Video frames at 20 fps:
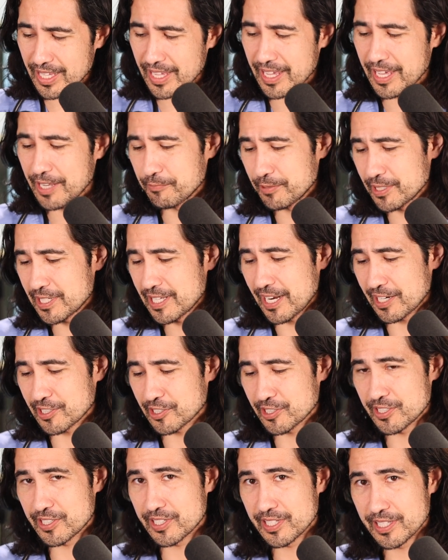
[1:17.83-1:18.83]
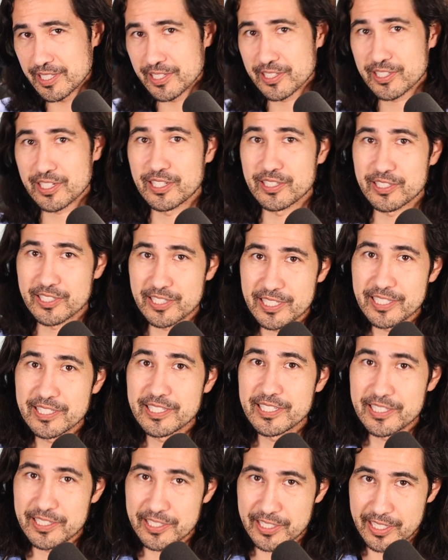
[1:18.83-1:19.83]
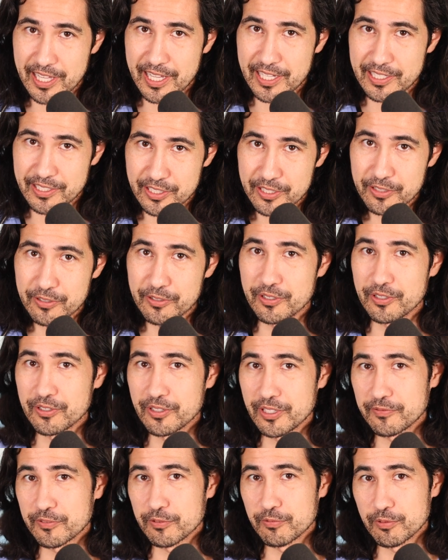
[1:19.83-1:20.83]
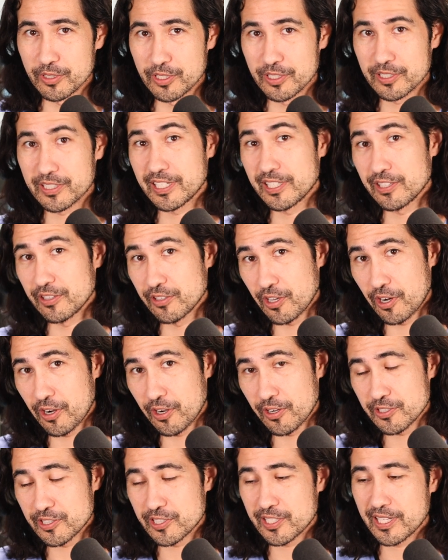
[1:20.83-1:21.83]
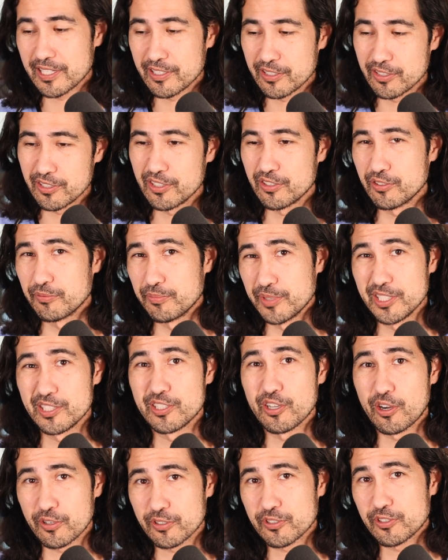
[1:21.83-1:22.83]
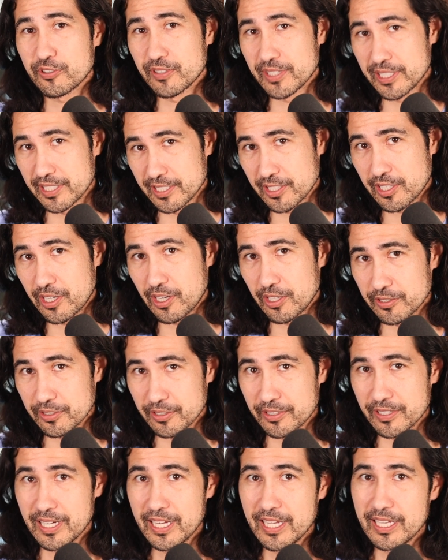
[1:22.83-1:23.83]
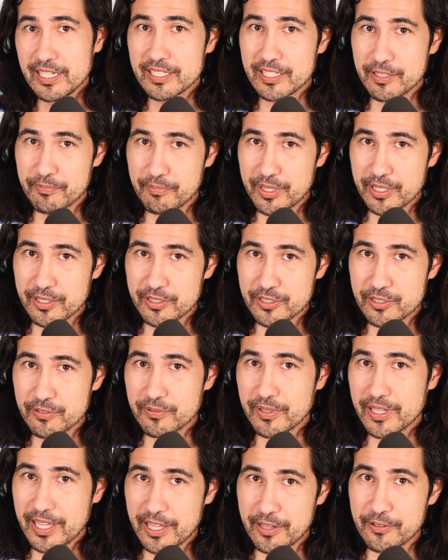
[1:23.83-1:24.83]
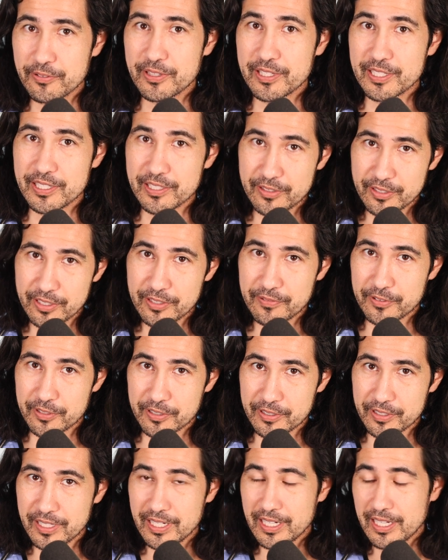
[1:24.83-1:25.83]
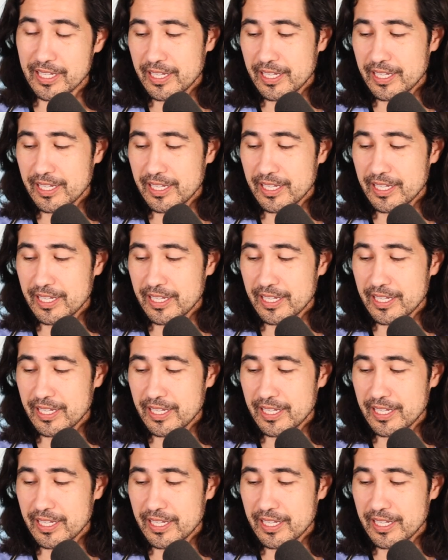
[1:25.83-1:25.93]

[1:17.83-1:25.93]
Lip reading: And we can actually see this on CT scan too. The liver will look enlarged and it'll be darker in color compared to a healthy liver.